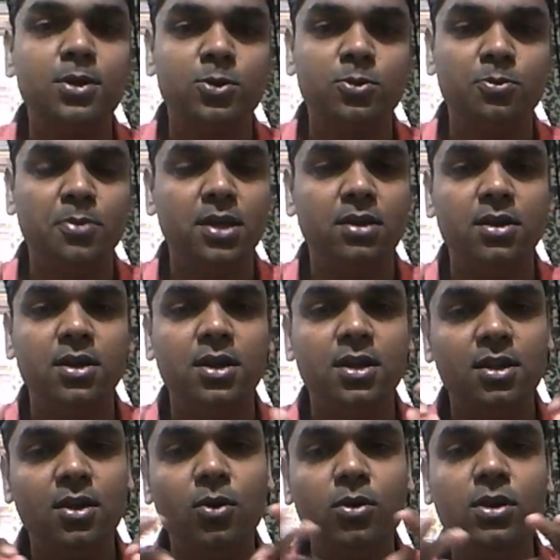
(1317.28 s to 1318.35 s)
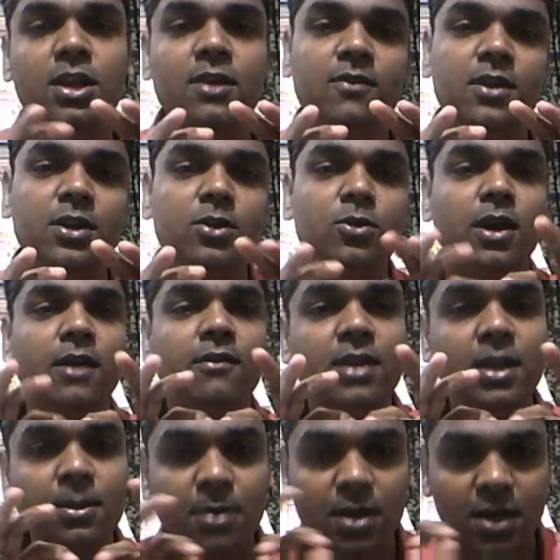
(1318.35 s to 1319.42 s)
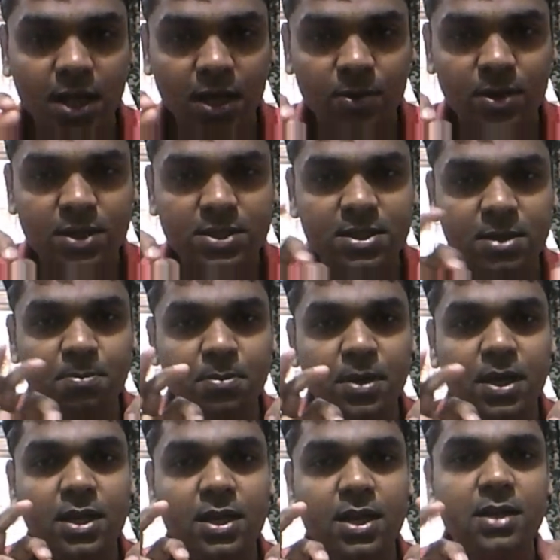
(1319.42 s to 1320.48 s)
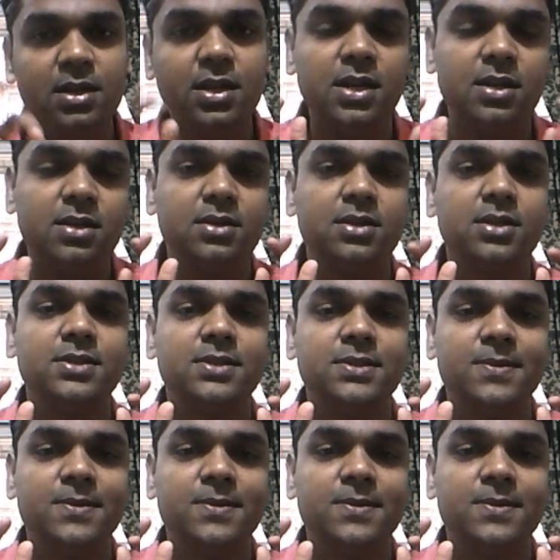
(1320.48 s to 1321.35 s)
to me. The only window available now is the pain and tenderness.